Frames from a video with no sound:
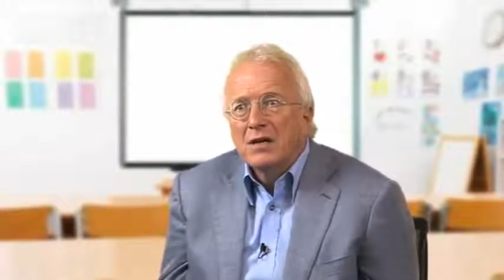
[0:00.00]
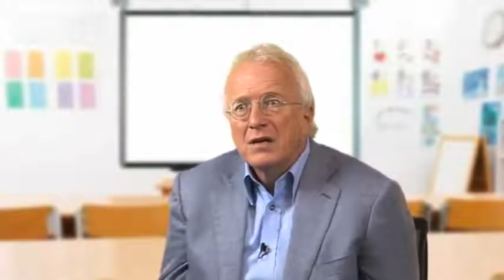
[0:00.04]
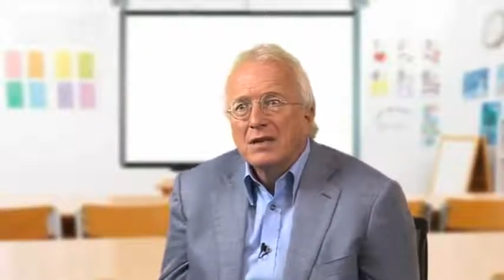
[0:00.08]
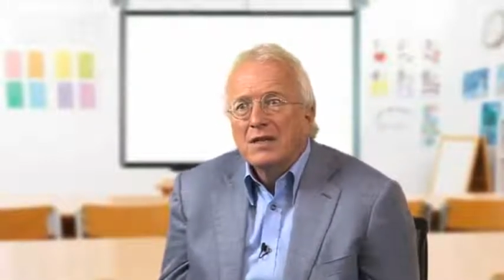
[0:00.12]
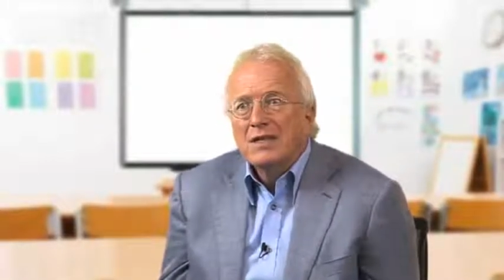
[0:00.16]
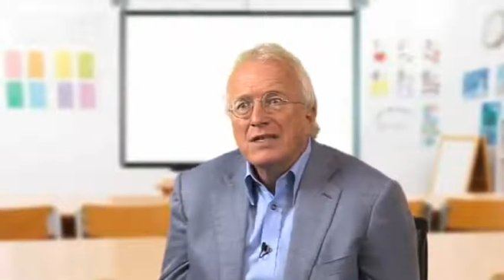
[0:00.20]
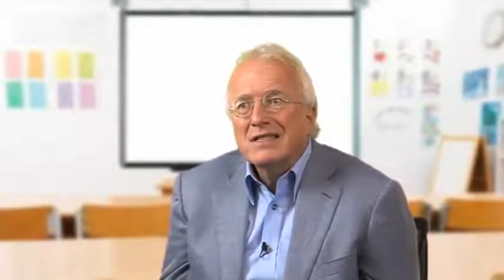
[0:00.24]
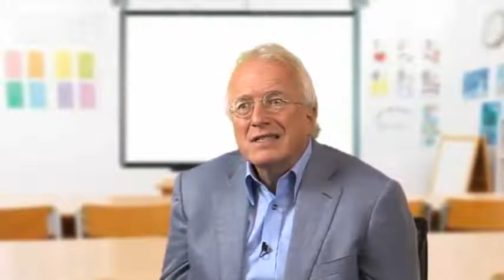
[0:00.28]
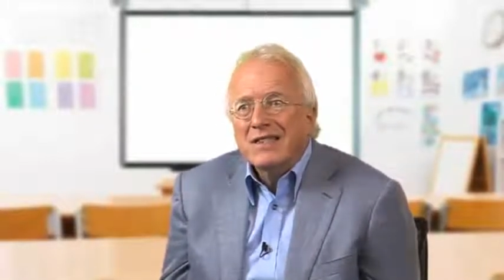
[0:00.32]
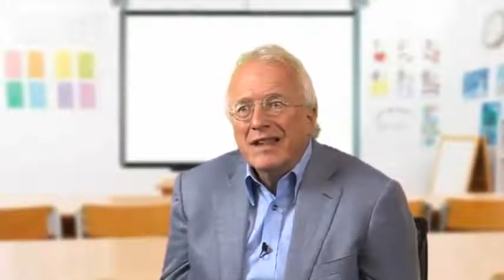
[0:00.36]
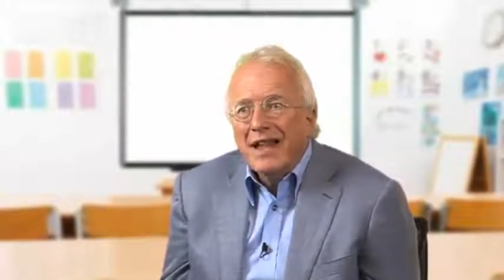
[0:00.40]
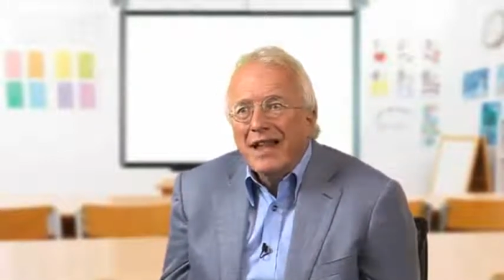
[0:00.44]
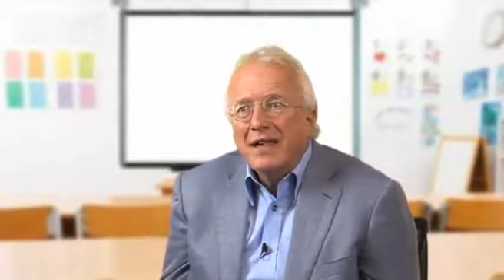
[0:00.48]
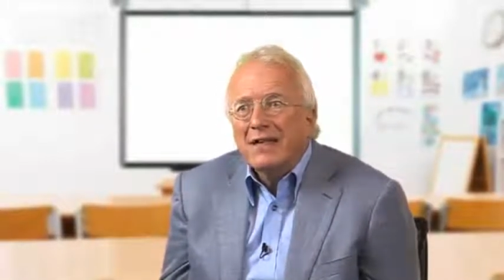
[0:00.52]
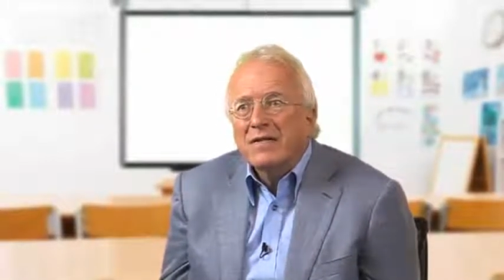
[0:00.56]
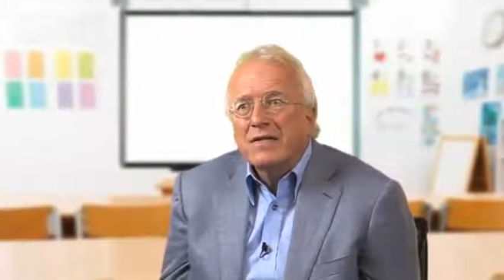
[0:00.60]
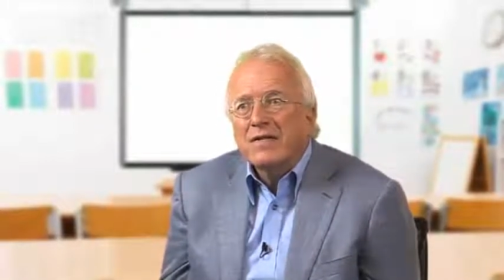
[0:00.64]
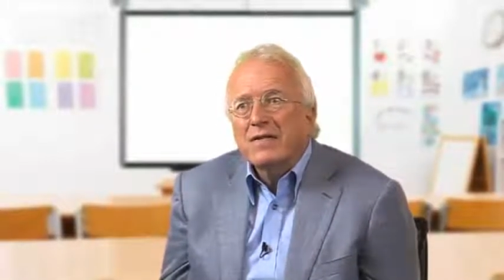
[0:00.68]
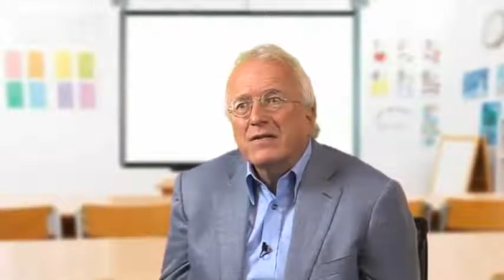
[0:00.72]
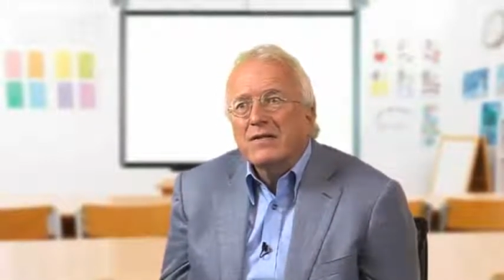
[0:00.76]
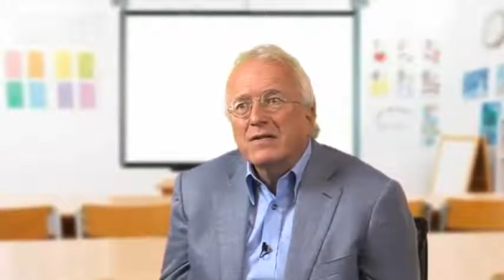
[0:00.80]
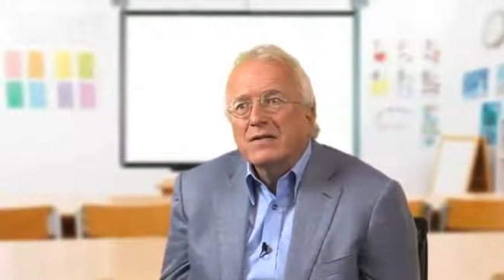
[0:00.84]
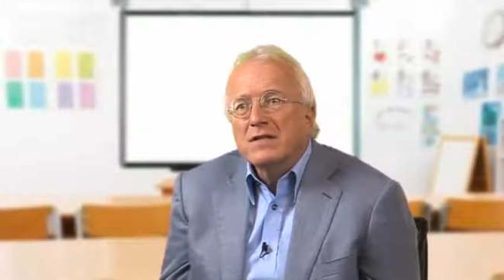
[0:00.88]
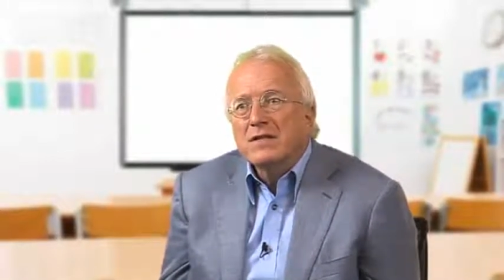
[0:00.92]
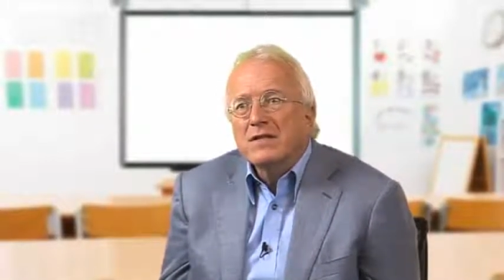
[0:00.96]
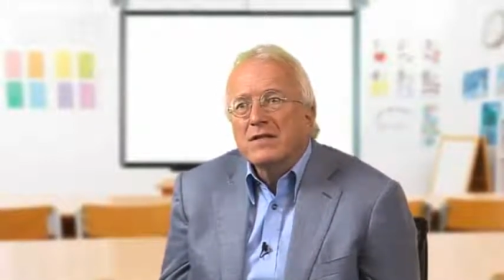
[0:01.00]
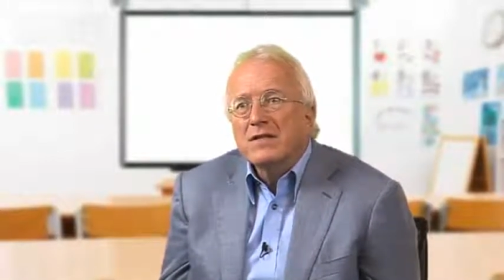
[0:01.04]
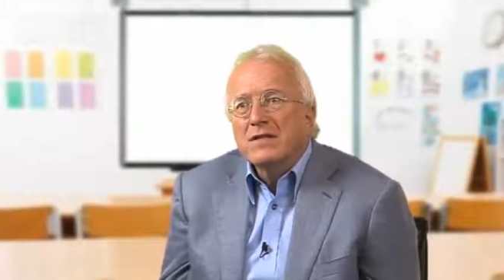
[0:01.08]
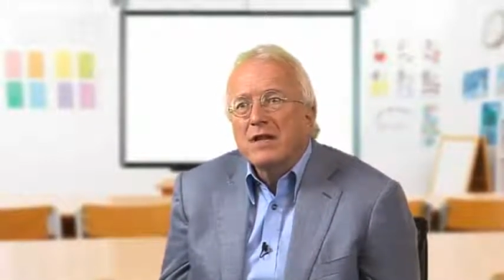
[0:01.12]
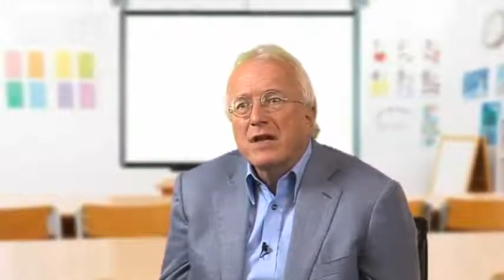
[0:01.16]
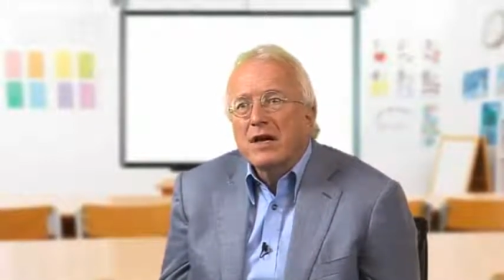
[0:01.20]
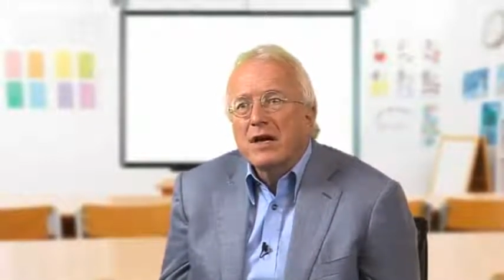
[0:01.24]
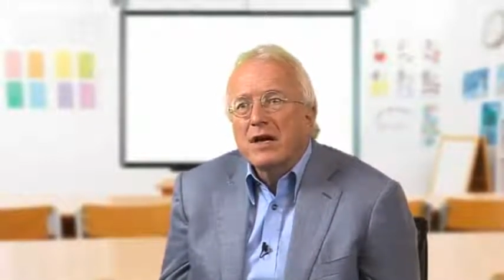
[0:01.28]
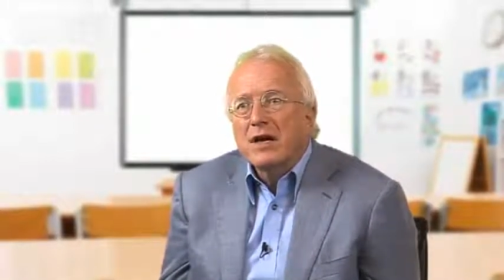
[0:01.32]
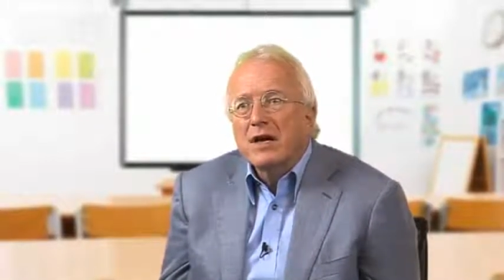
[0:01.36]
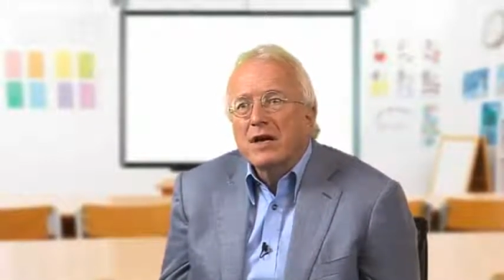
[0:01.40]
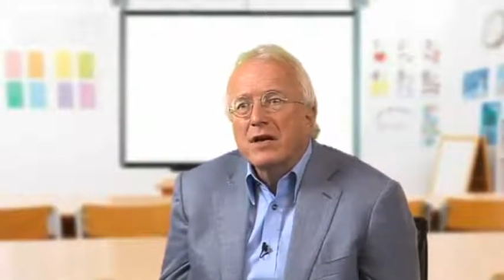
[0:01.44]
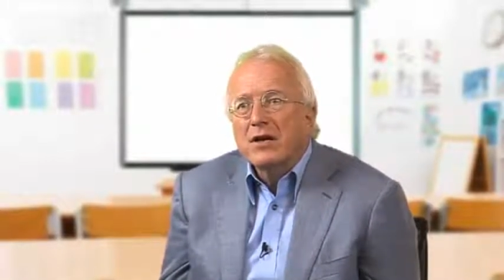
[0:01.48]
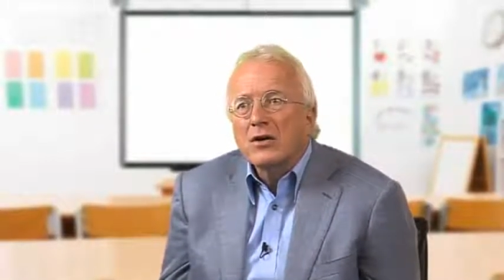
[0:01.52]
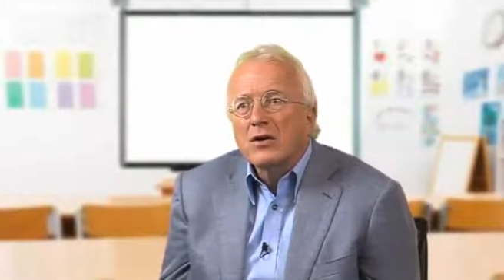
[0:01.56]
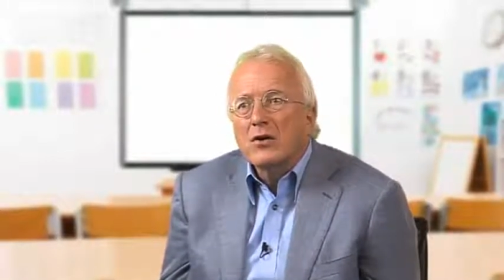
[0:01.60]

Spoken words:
This lengthens their